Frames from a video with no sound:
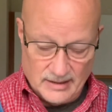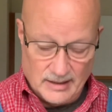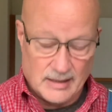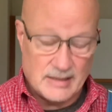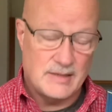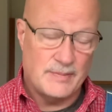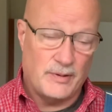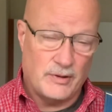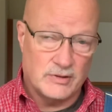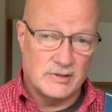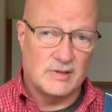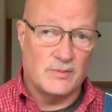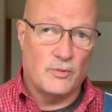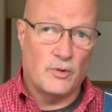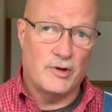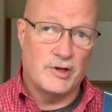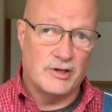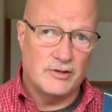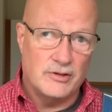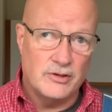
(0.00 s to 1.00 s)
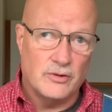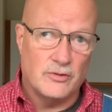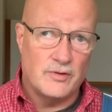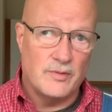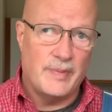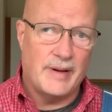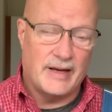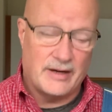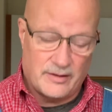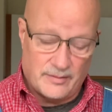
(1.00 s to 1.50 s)
I suppose the more you do, the
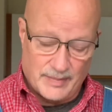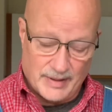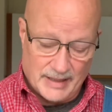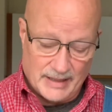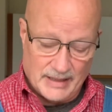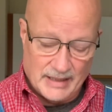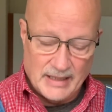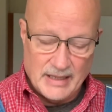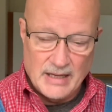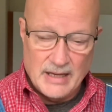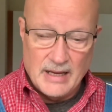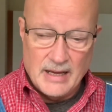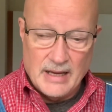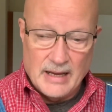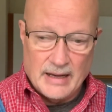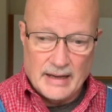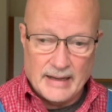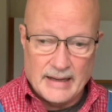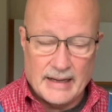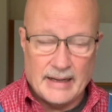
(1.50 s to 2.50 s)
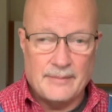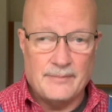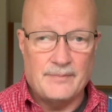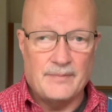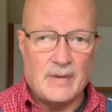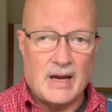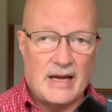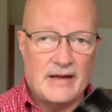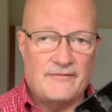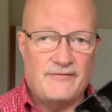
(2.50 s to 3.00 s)
better. But
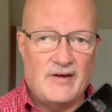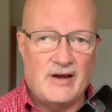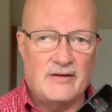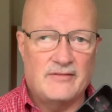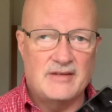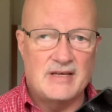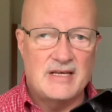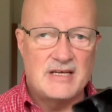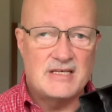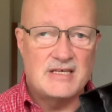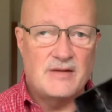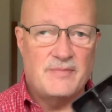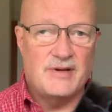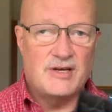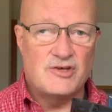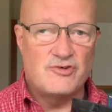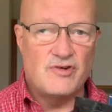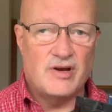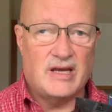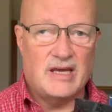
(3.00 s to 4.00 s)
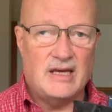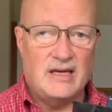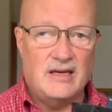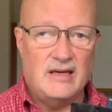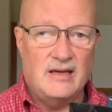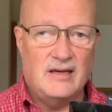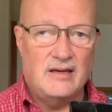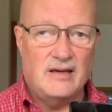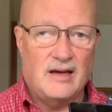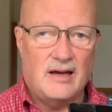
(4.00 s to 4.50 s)
um, I found these to be tricky.
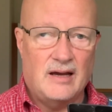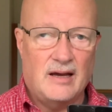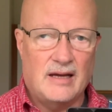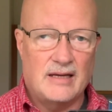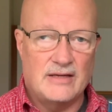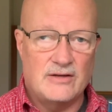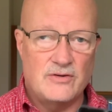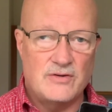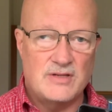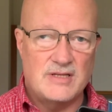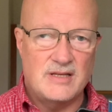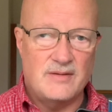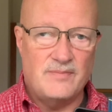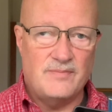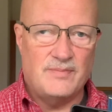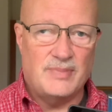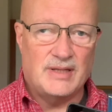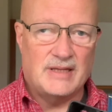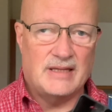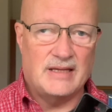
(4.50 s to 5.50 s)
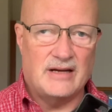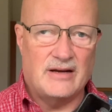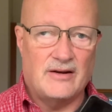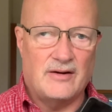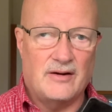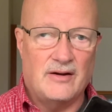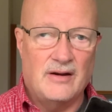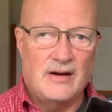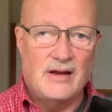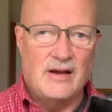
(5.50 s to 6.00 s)
I use them, but
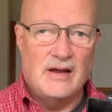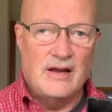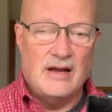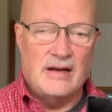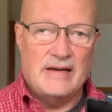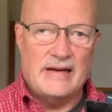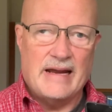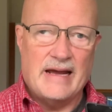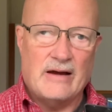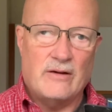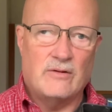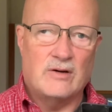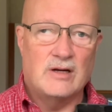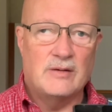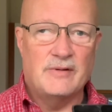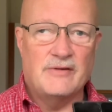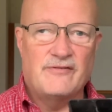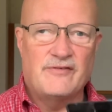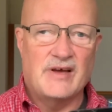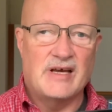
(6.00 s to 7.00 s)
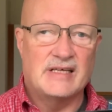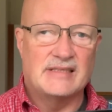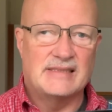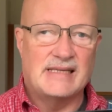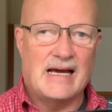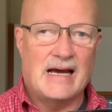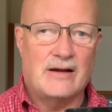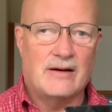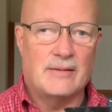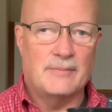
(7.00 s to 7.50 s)
they're now going to be phased
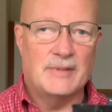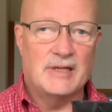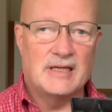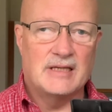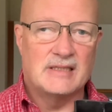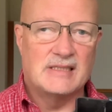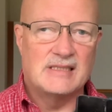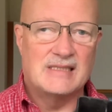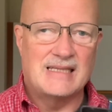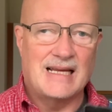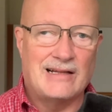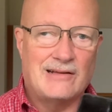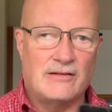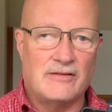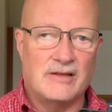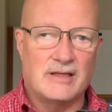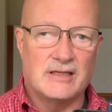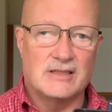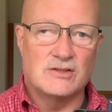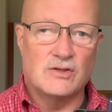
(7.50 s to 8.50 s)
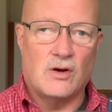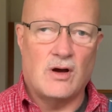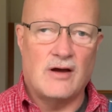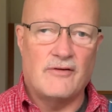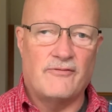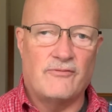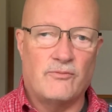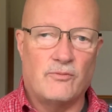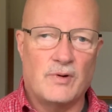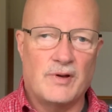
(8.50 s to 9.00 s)
out. I'm going to sell these
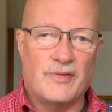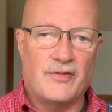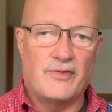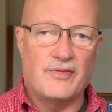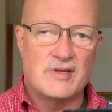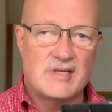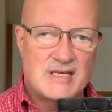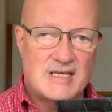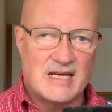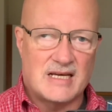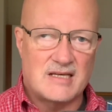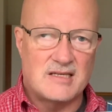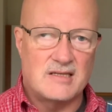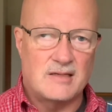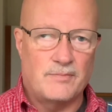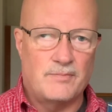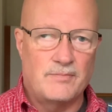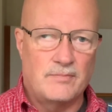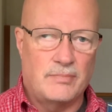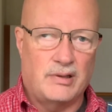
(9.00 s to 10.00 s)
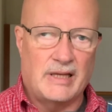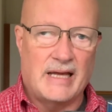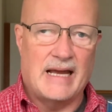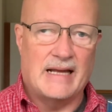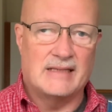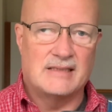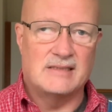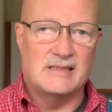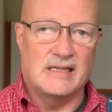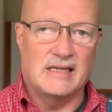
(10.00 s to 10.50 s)
off with six
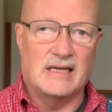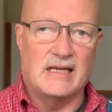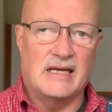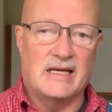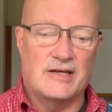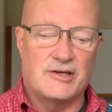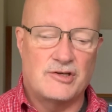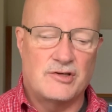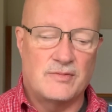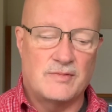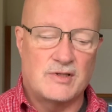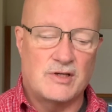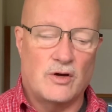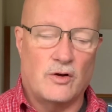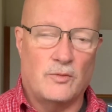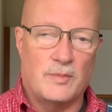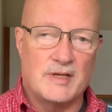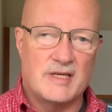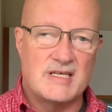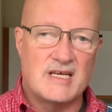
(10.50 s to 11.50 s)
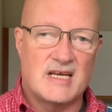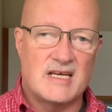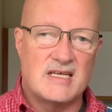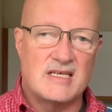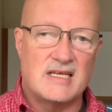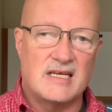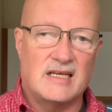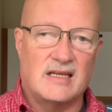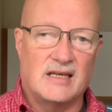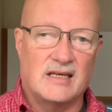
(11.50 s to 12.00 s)
plants in each. So it'll be six
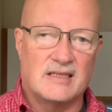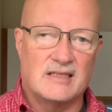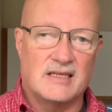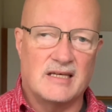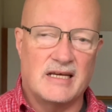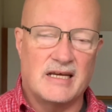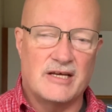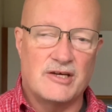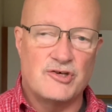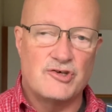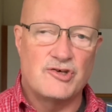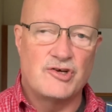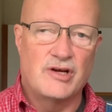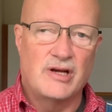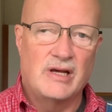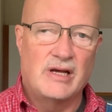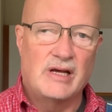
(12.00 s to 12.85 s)
seedlings in each.